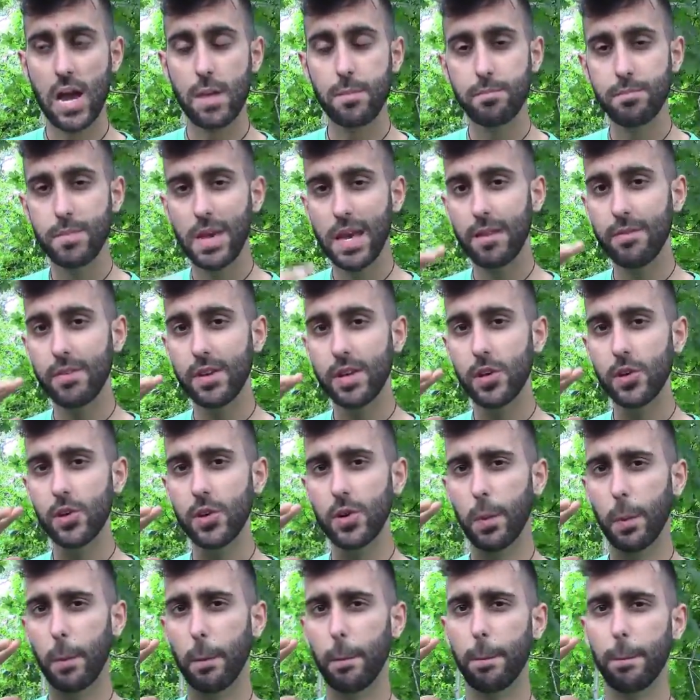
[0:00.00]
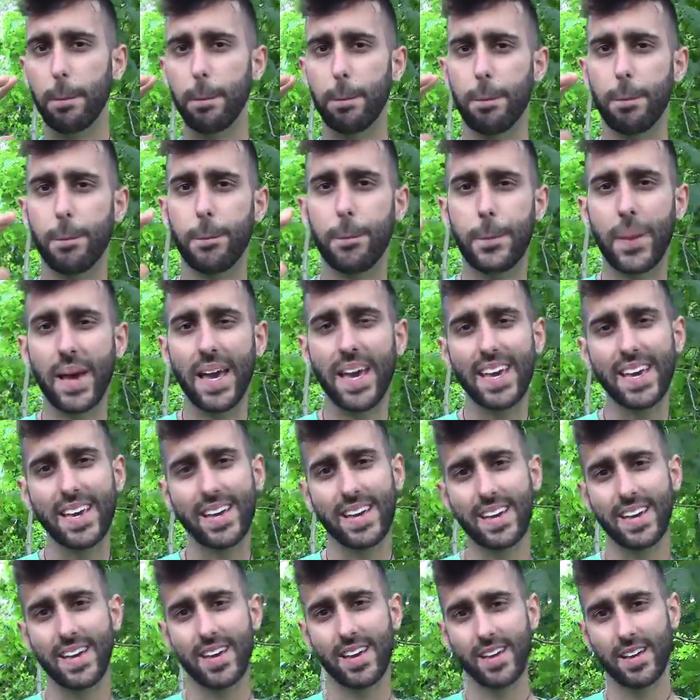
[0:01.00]
Maybe you don't
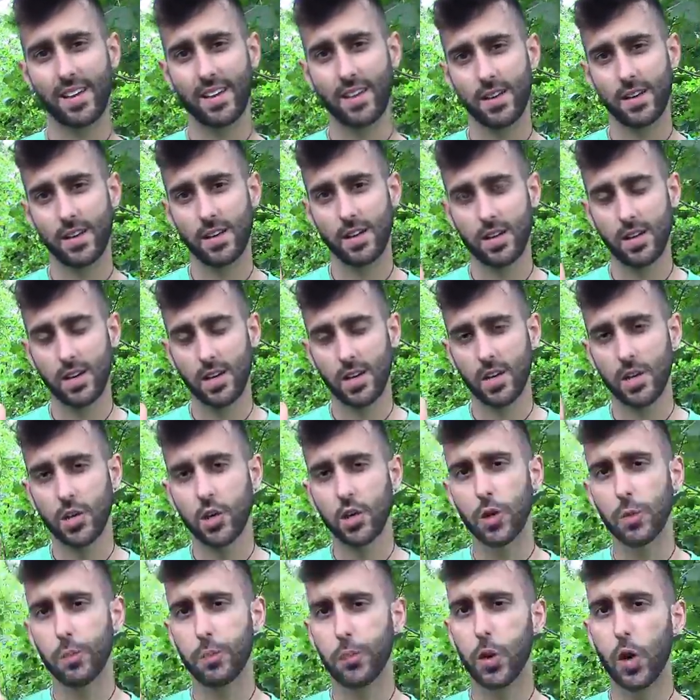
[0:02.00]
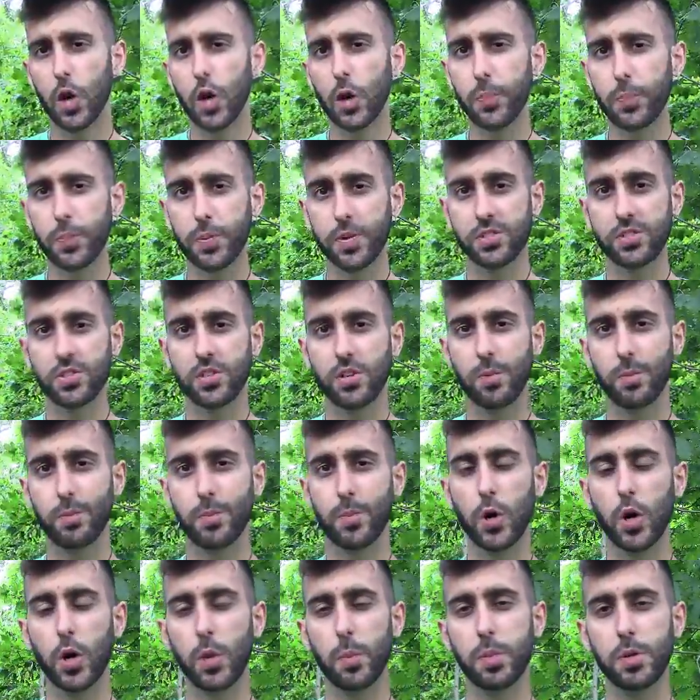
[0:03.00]
pick your
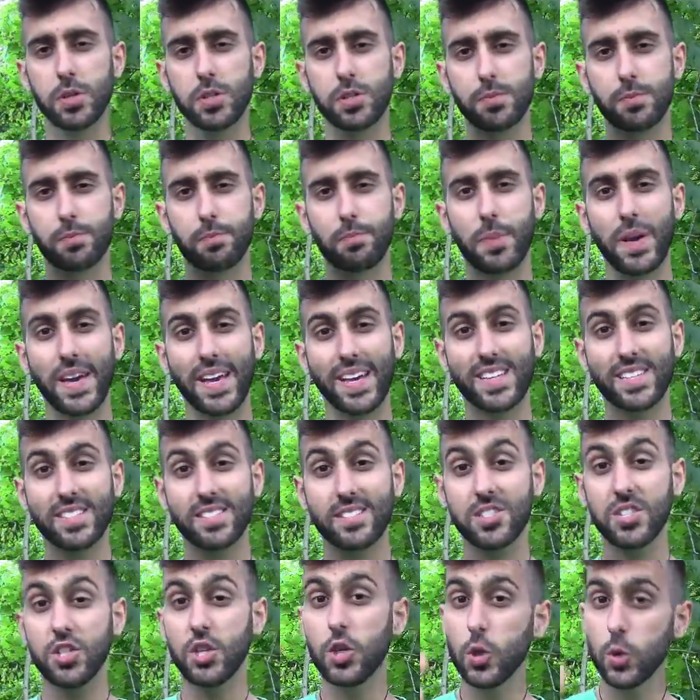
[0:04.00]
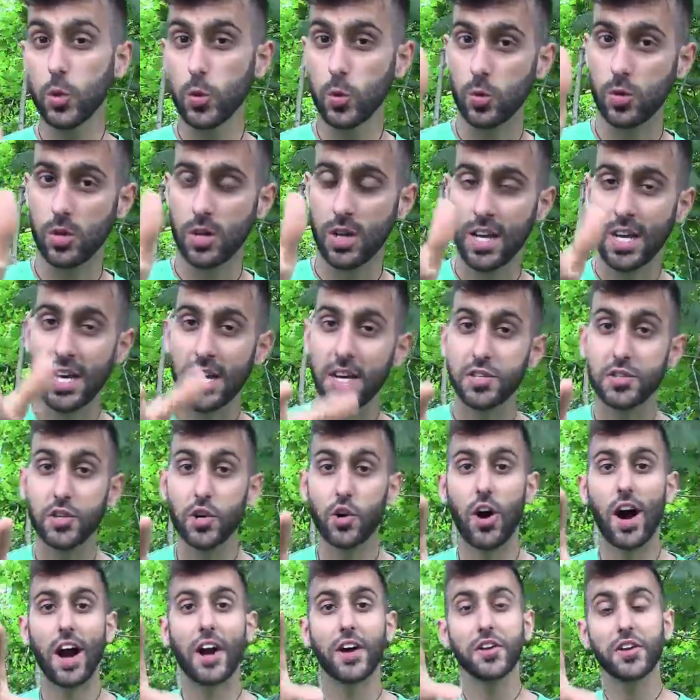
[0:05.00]
purpose picks you.
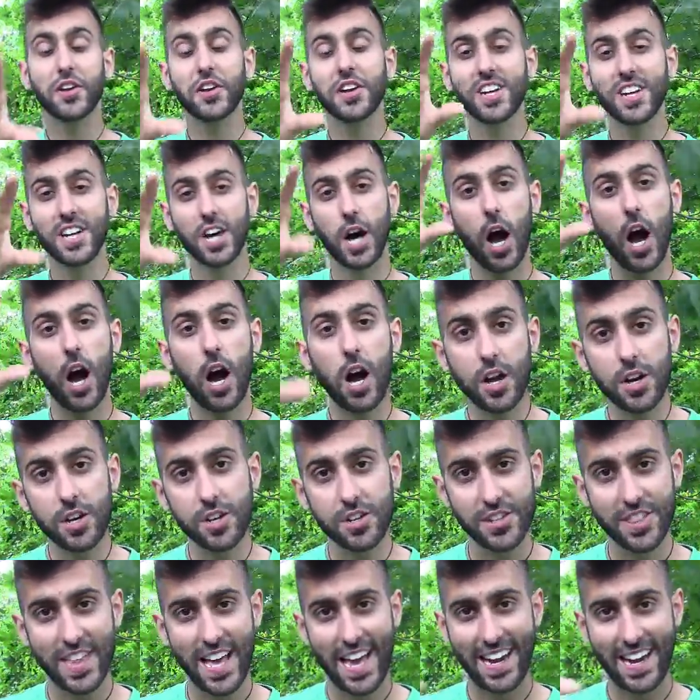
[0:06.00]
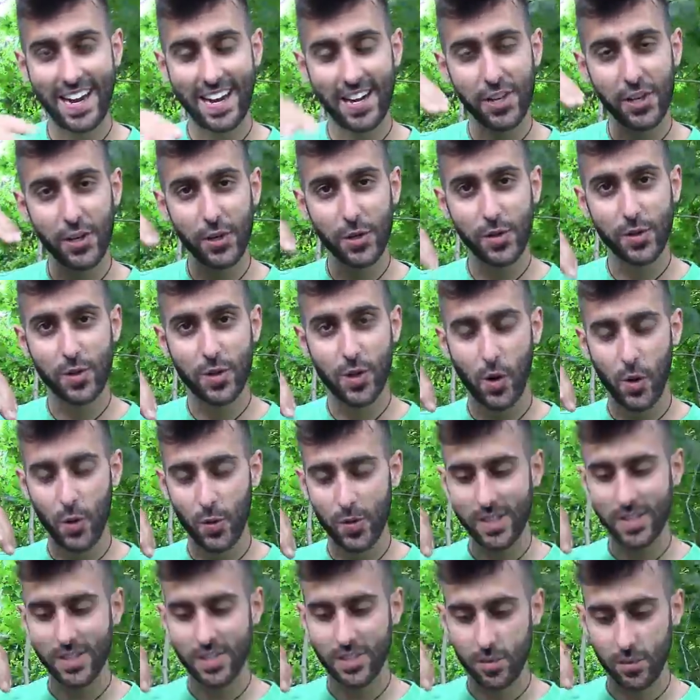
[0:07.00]
So are you going to honor that? Are you
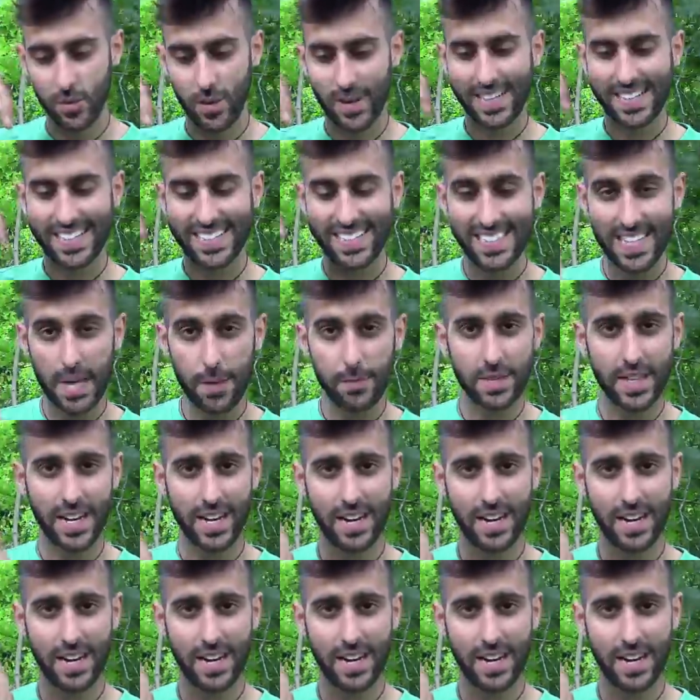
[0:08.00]
going to accept that?